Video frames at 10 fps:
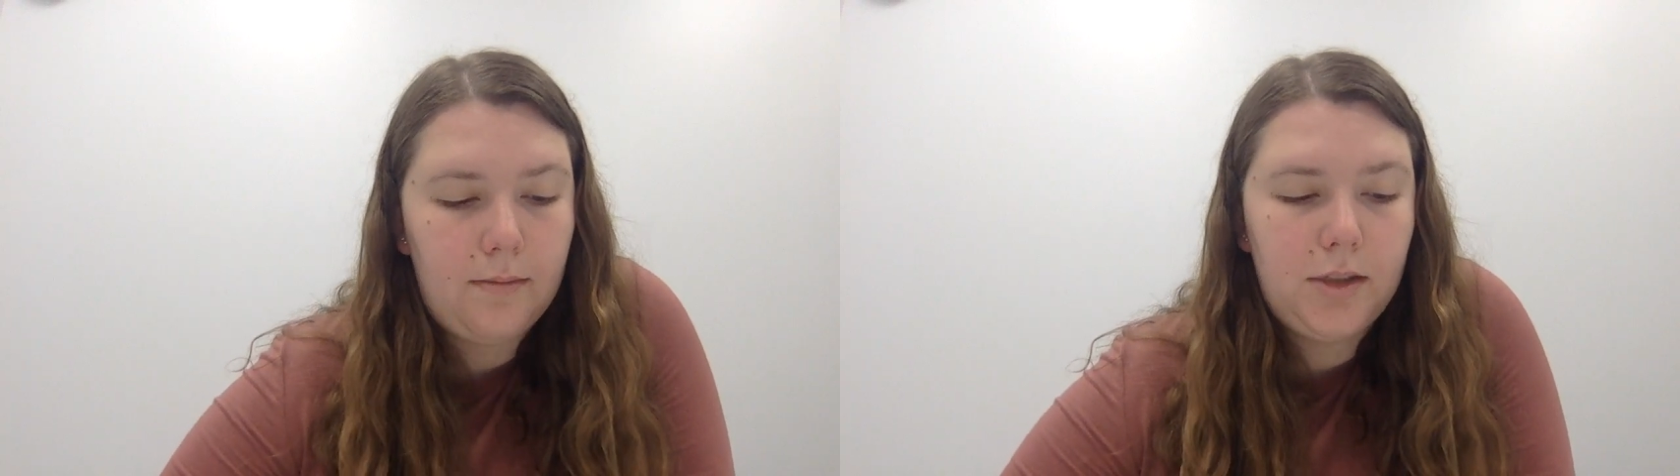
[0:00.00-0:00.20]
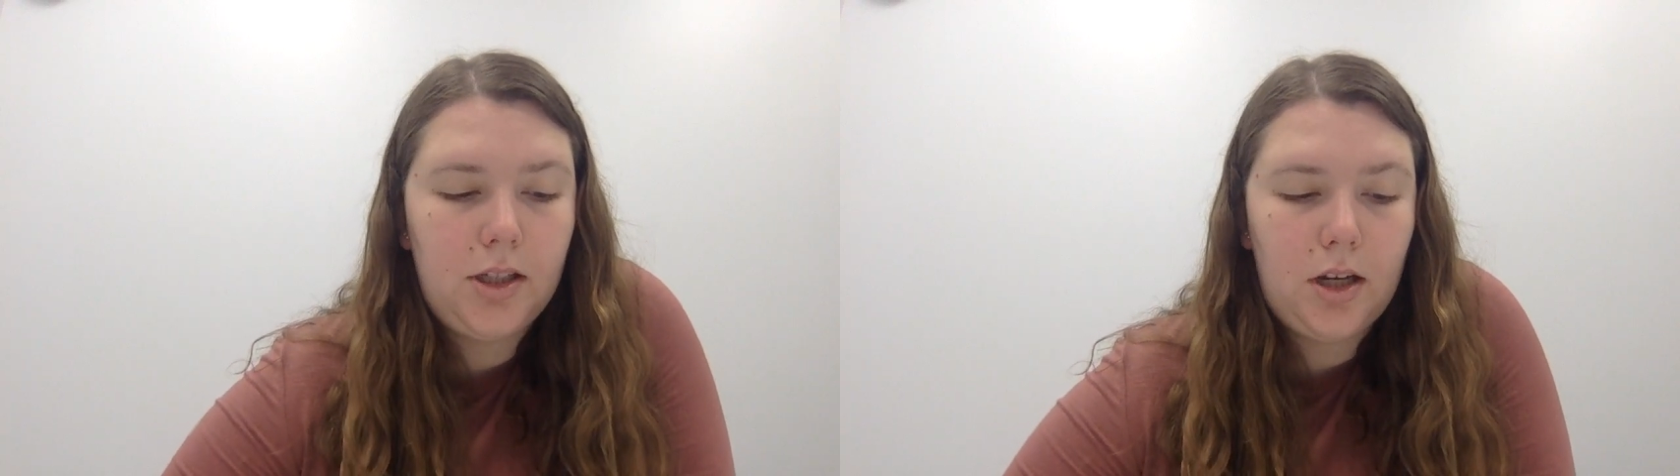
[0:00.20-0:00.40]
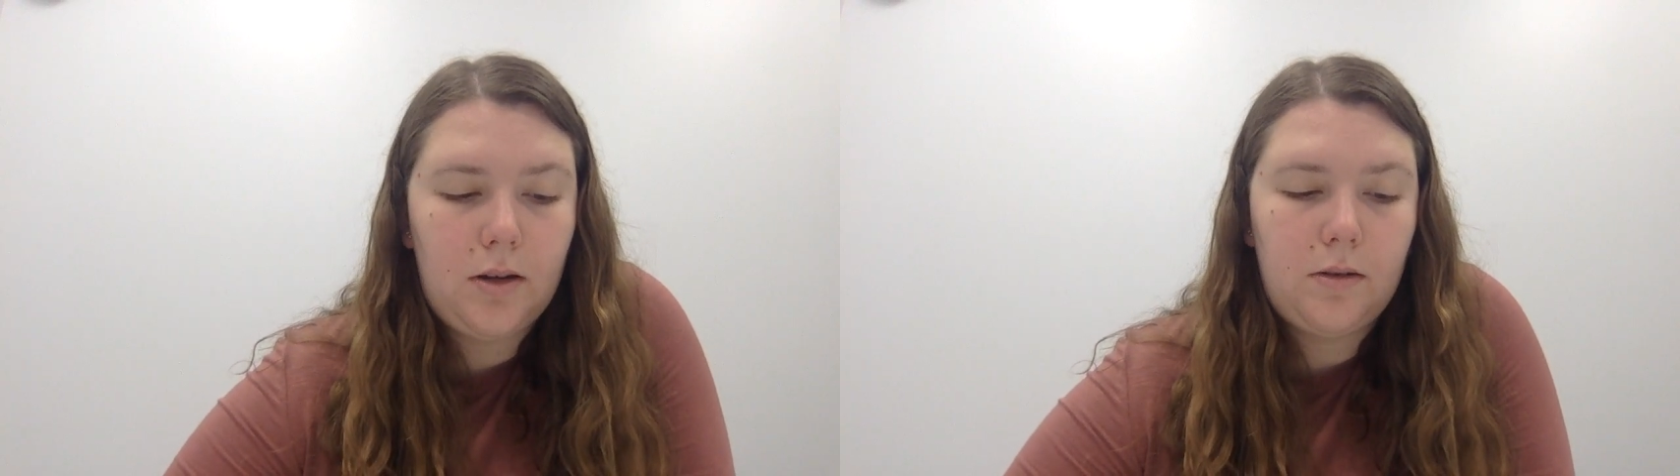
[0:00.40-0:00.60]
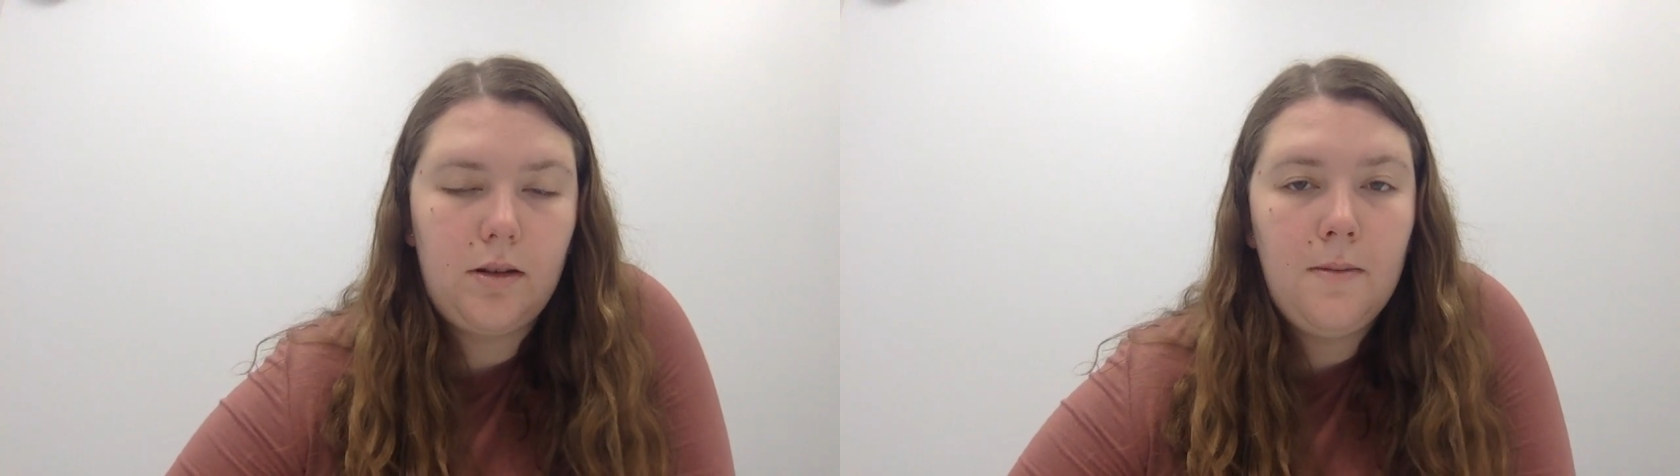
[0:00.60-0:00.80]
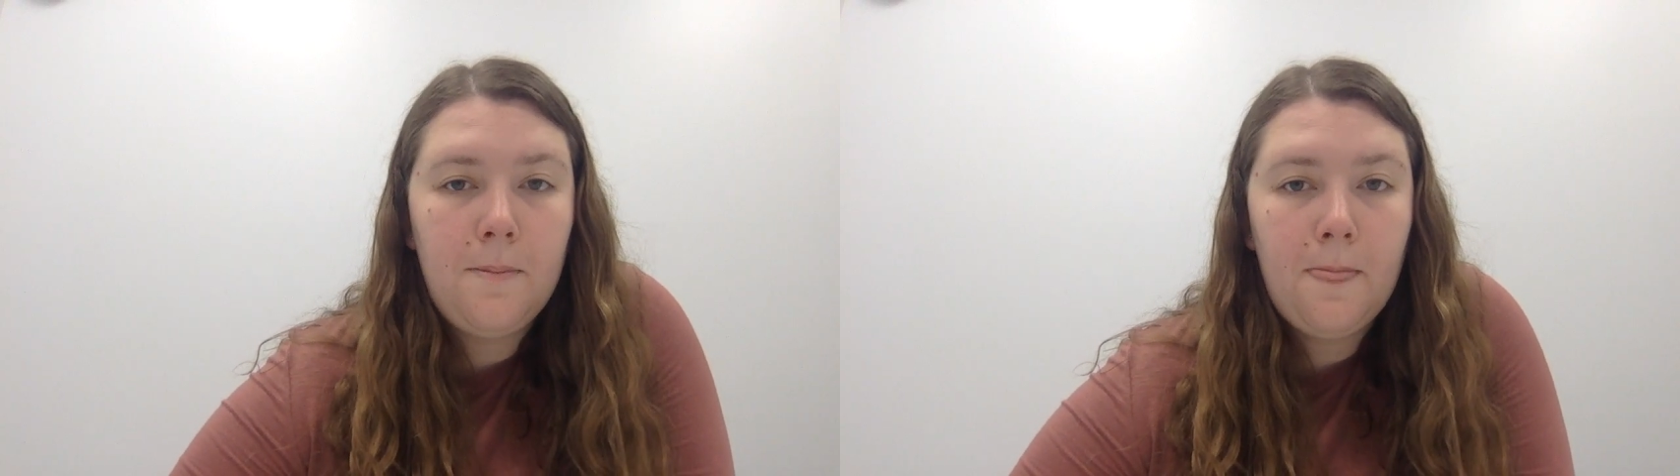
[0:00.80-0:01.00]

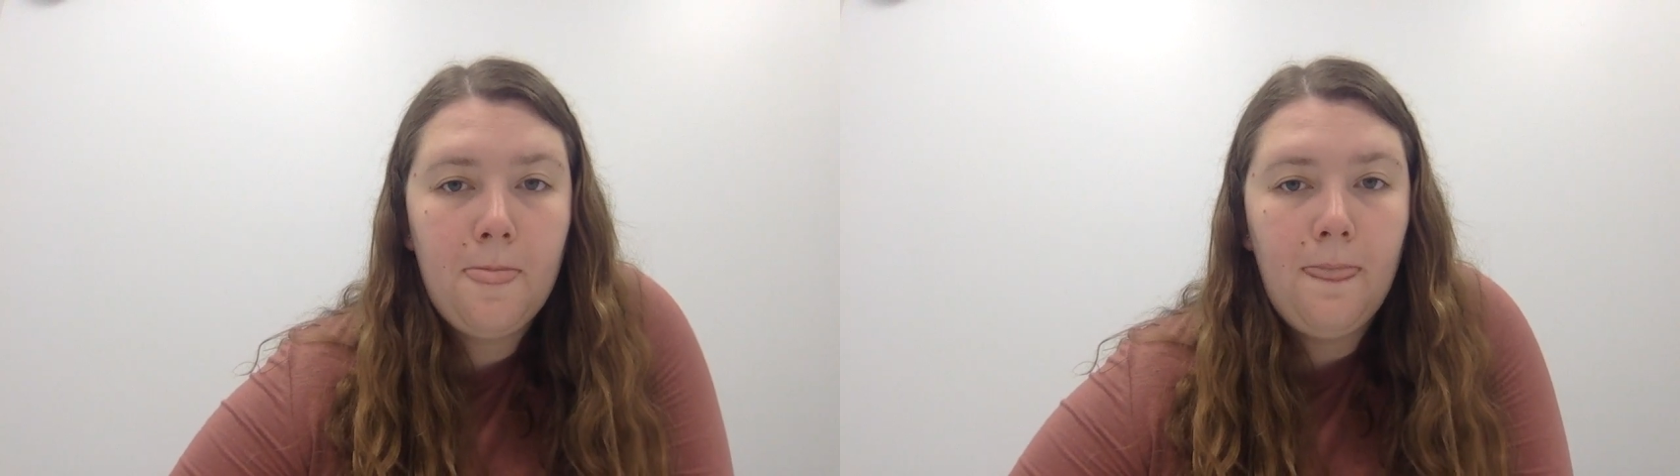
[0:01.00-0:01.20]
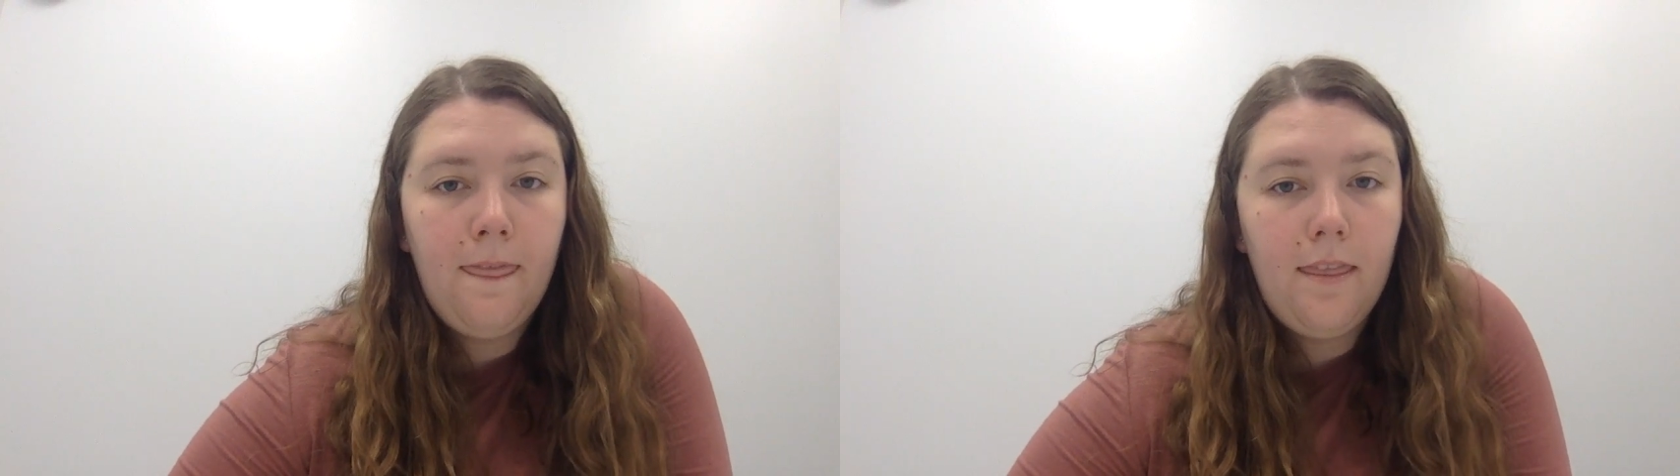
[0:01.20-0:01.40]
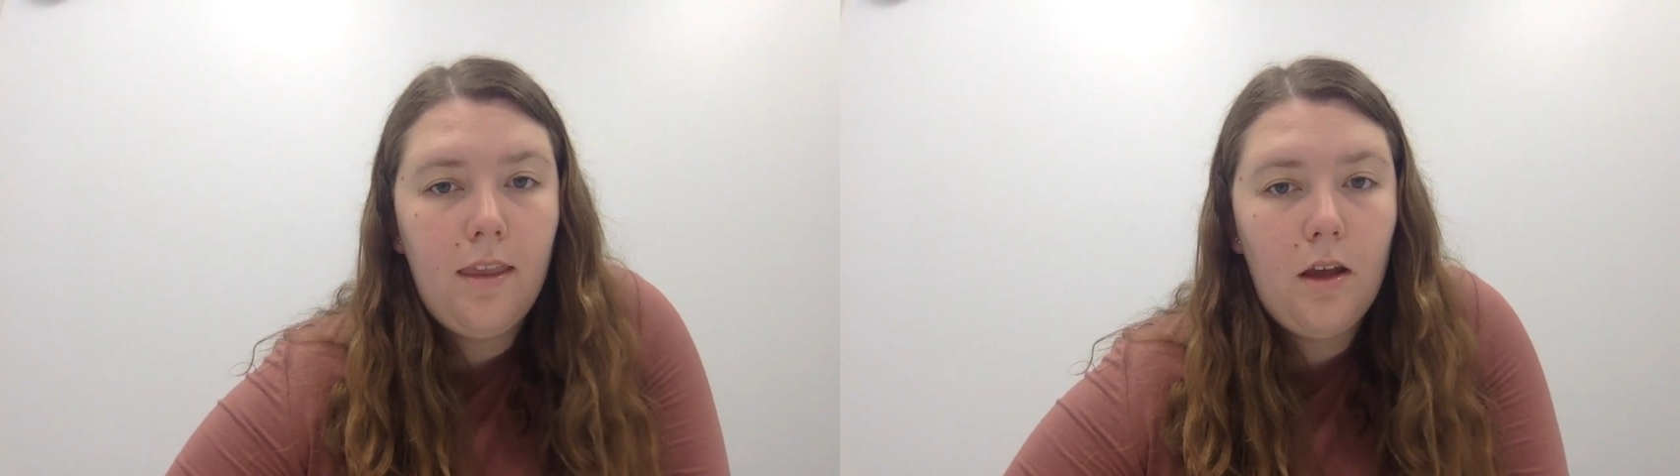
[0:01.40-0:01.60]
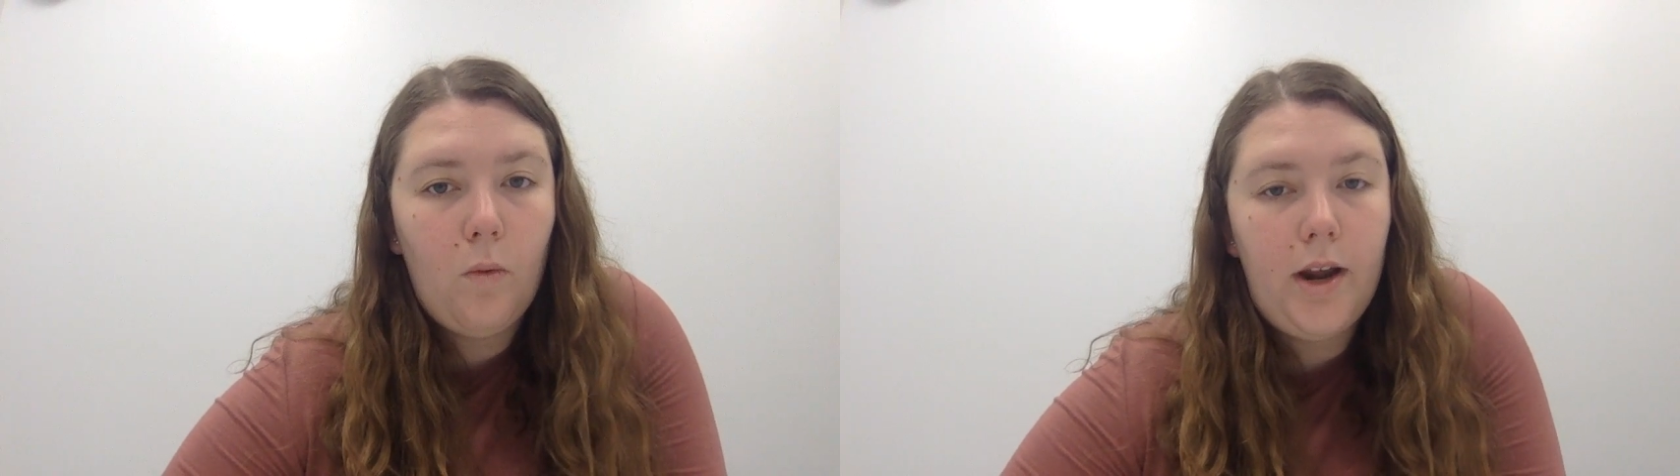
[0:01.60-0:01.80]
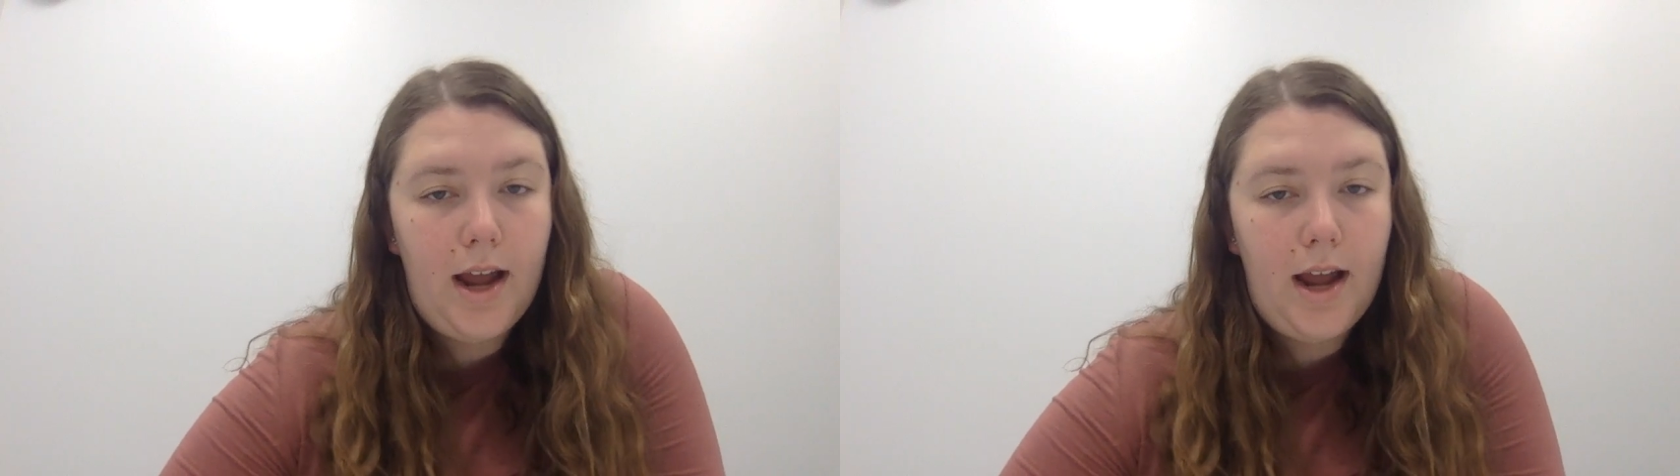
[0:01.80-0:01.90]
So what